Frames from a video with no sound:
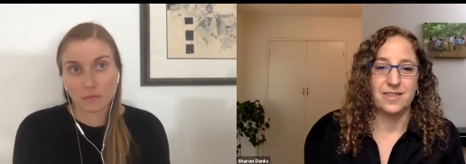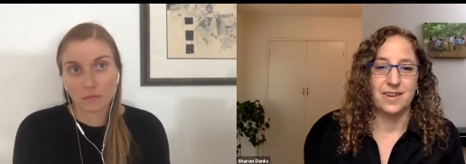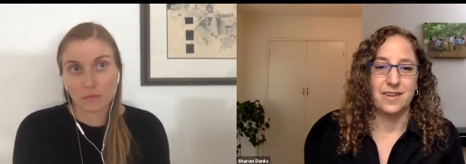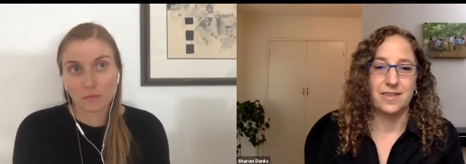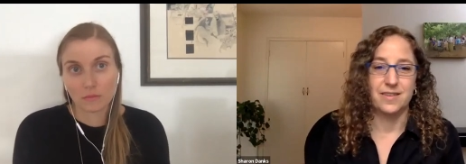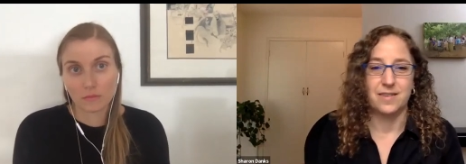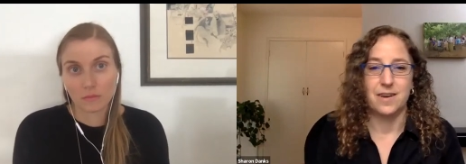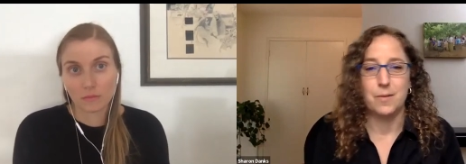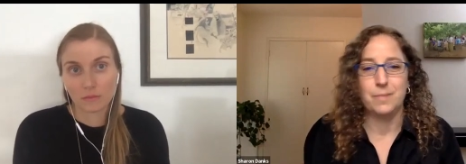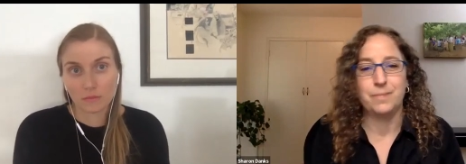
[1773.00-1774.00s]
Speaker 1: and
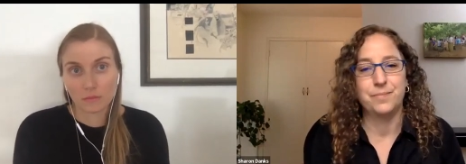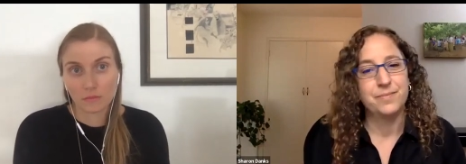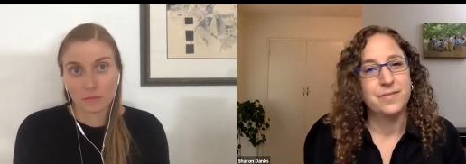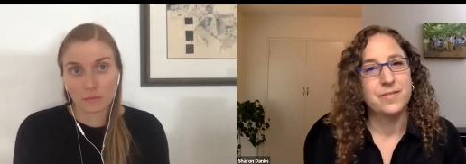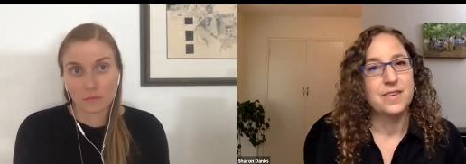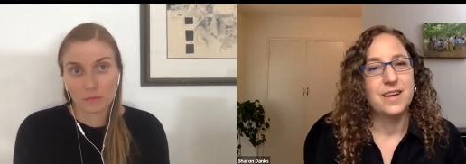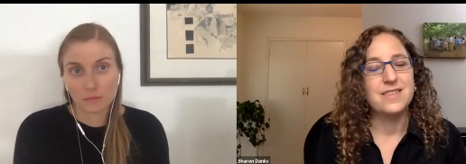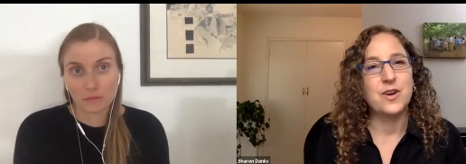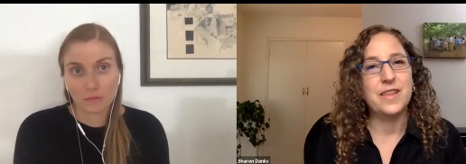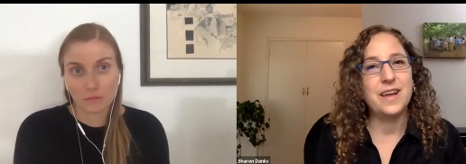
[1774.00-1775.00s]
um, and so
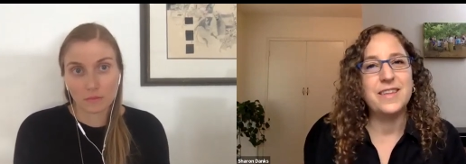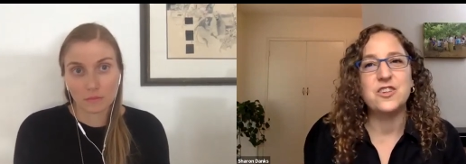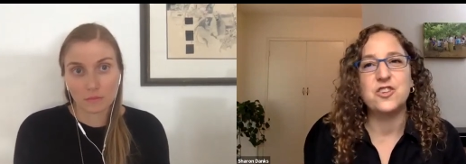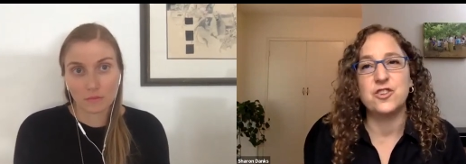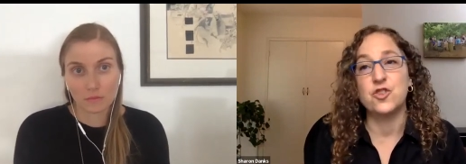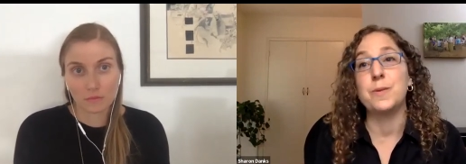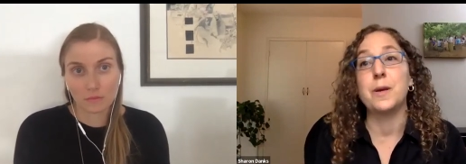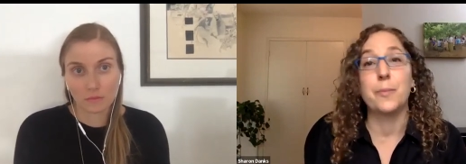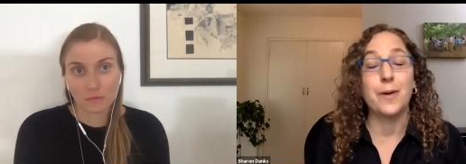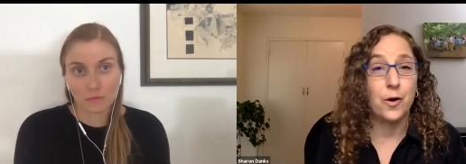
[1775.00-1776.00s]
I, I think it should, should be a
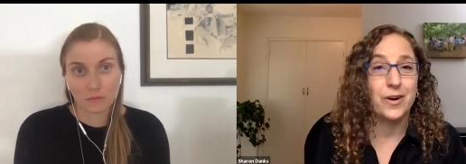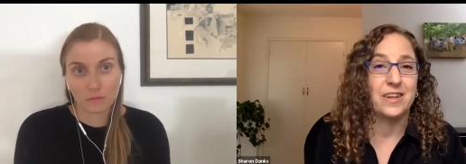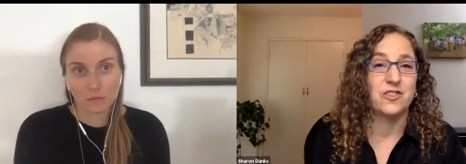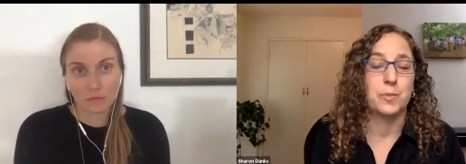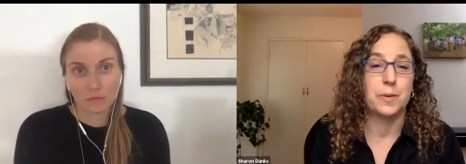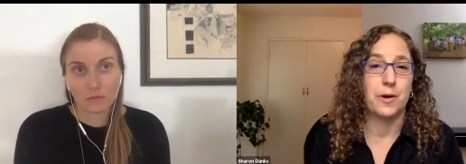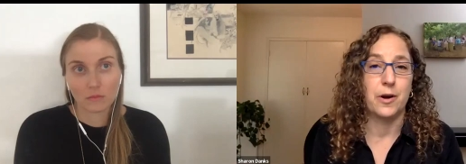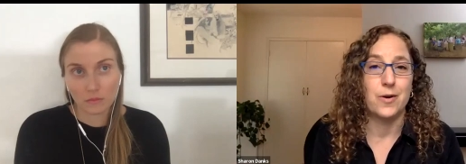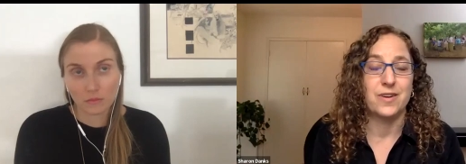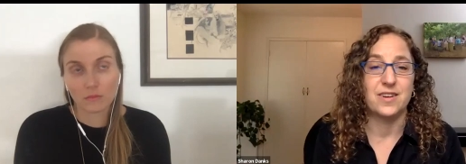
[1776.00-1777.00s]
priority and should be
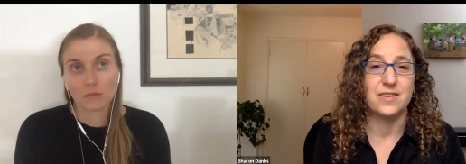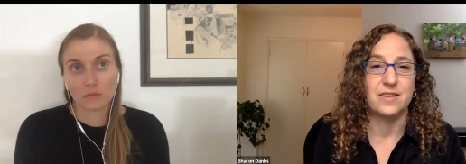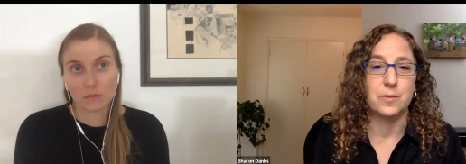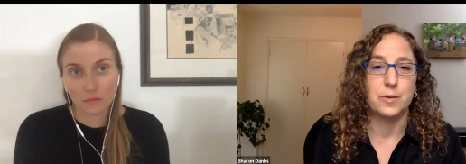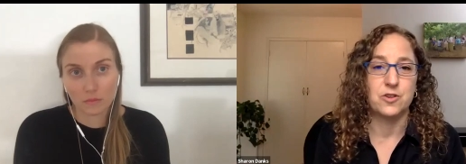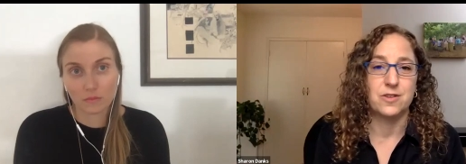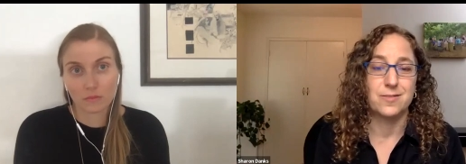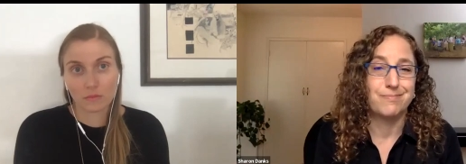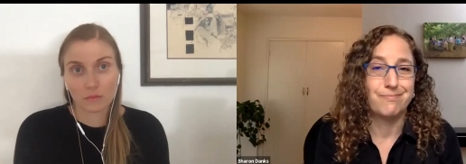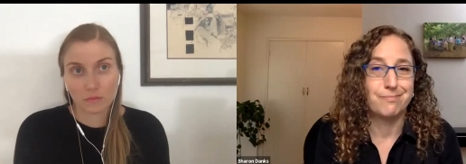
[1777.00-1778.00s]
prioritized in the budgets
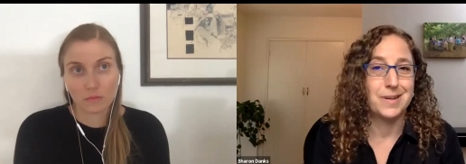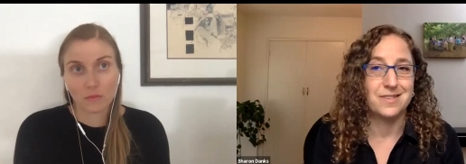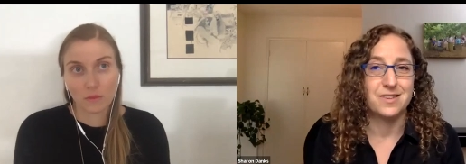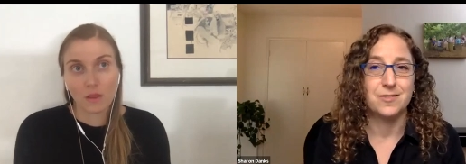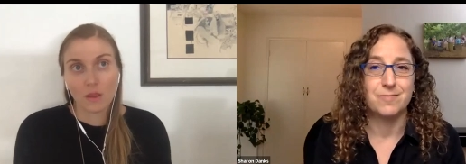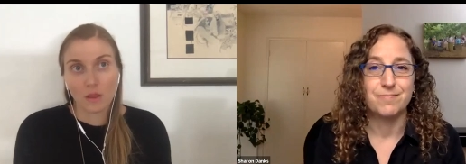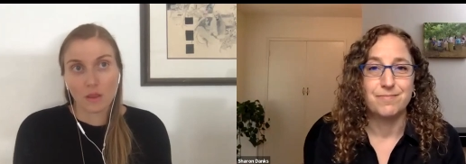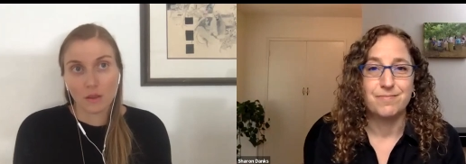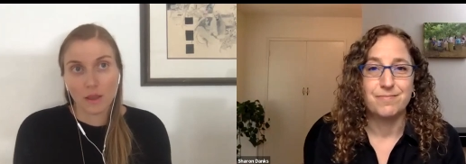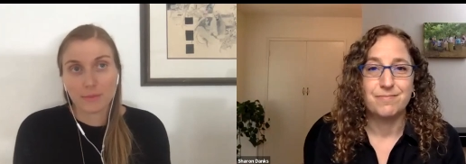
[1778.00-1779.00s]
basically
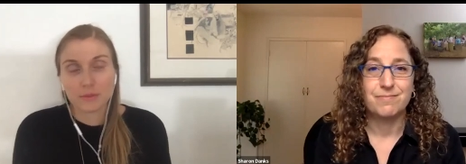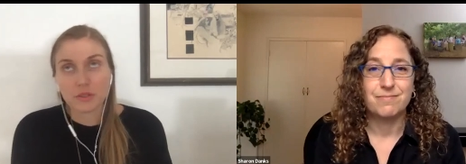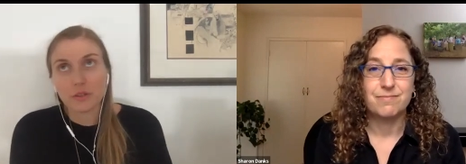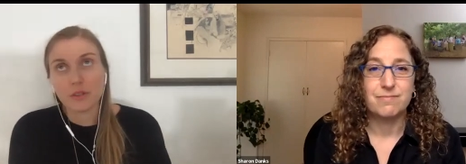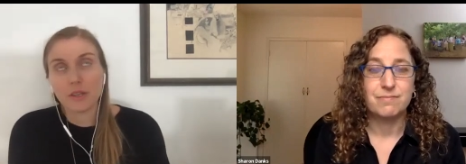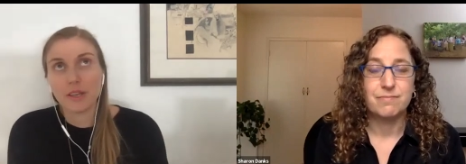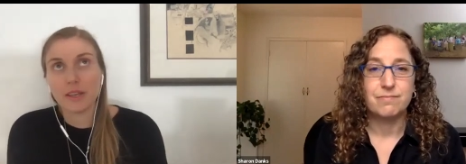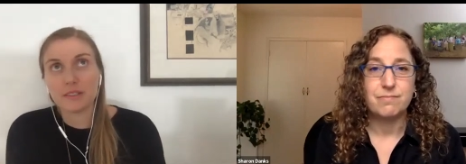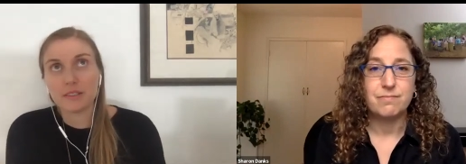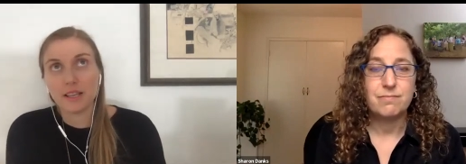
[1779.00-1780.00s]
Speaker 2: Absolutely.
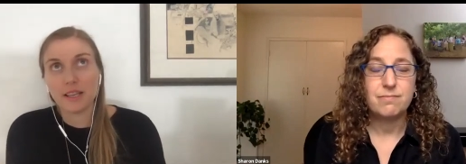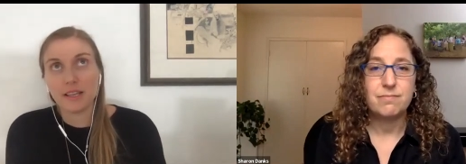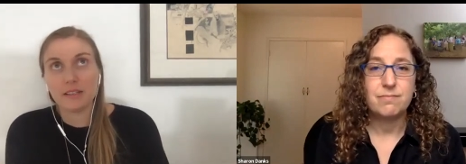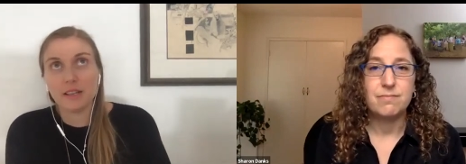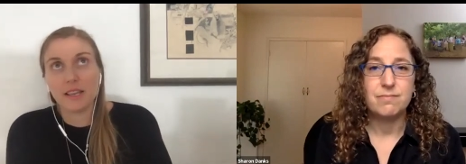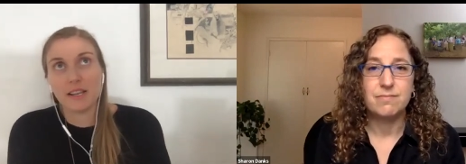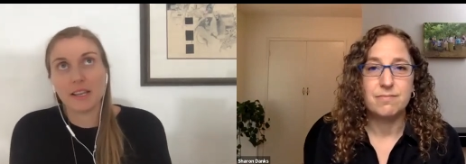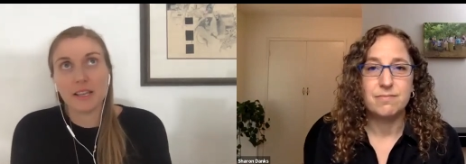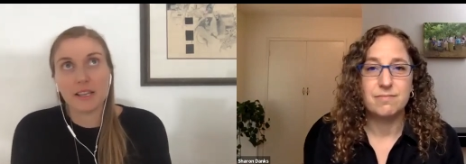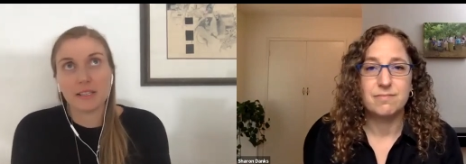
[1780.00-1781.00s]
It's, it, it
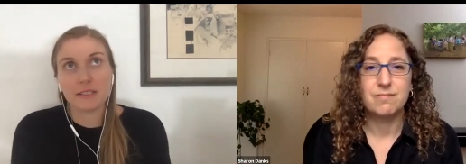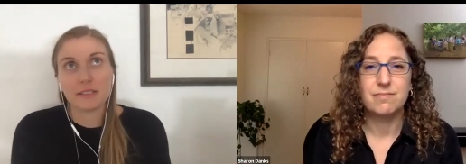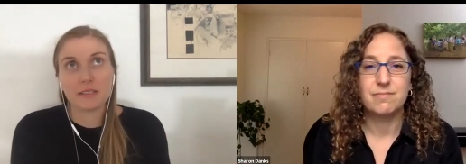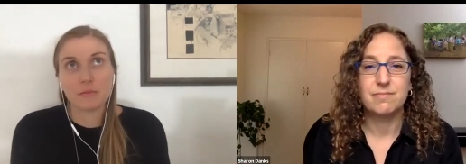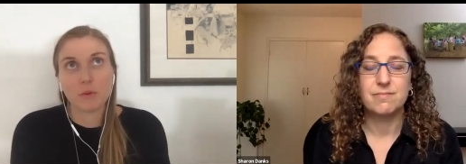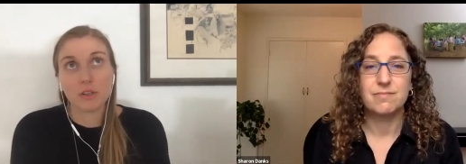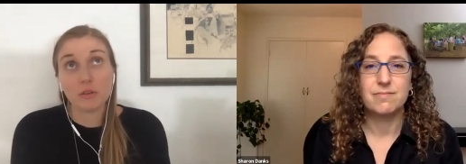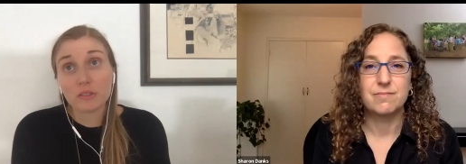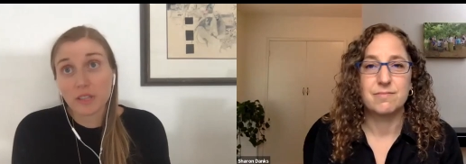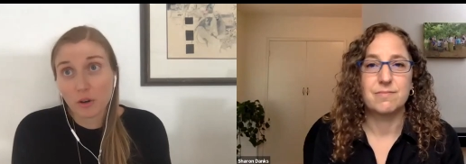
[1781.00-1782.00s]
is what you
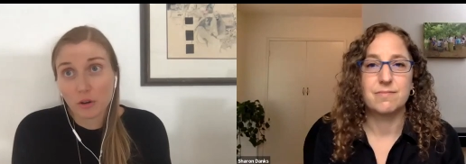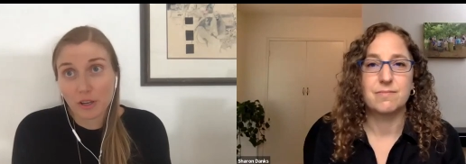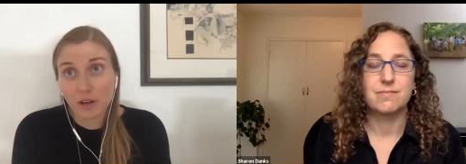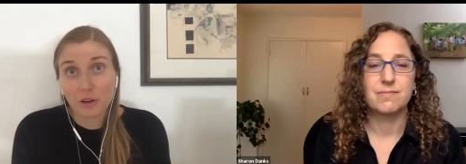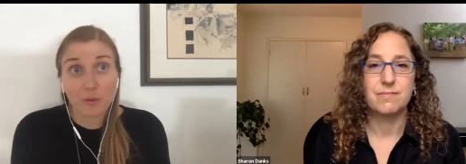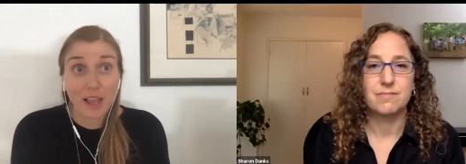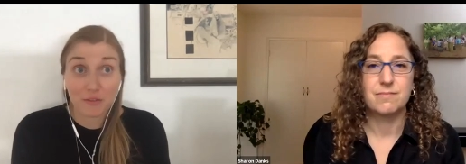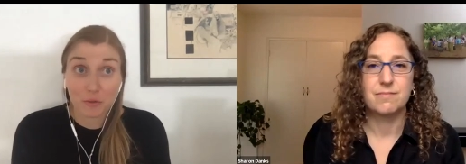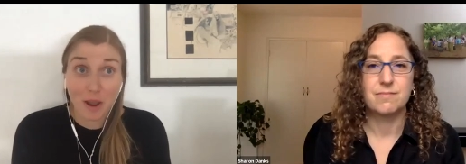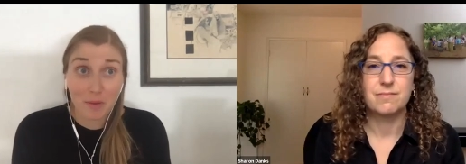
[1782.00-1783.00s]
said earlier, and we have to
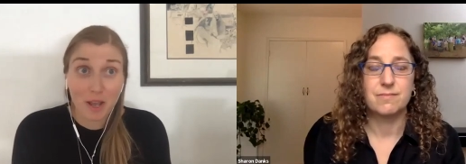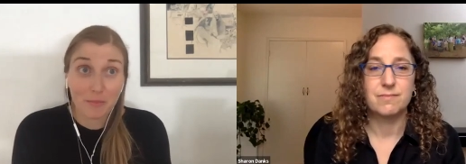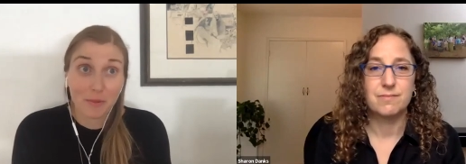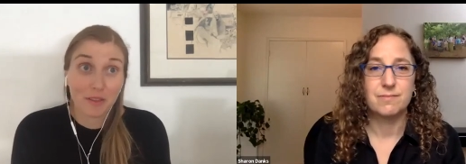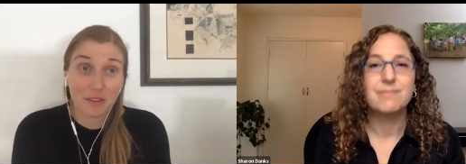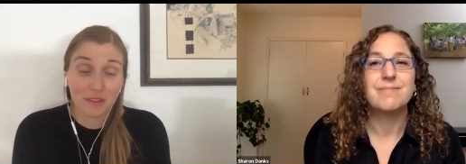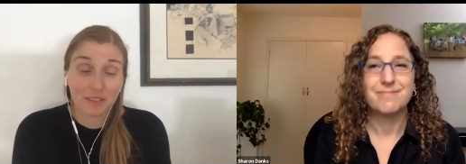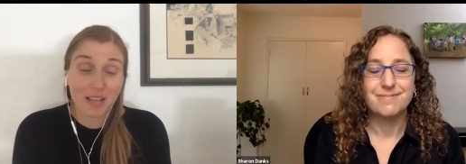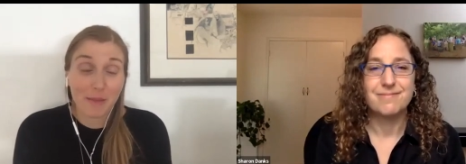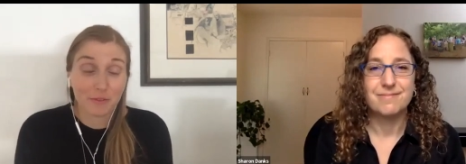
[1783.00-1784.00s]
wrap up, but the, the
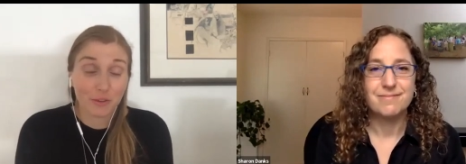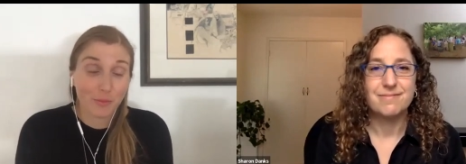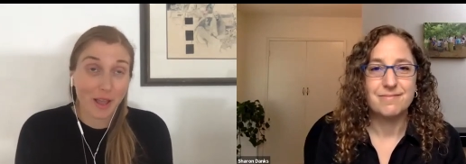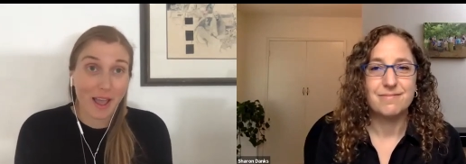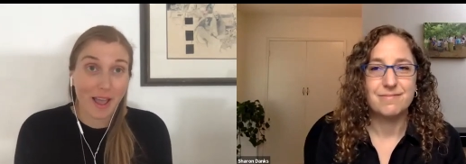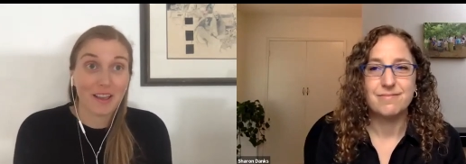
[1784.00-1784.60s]
time flew by.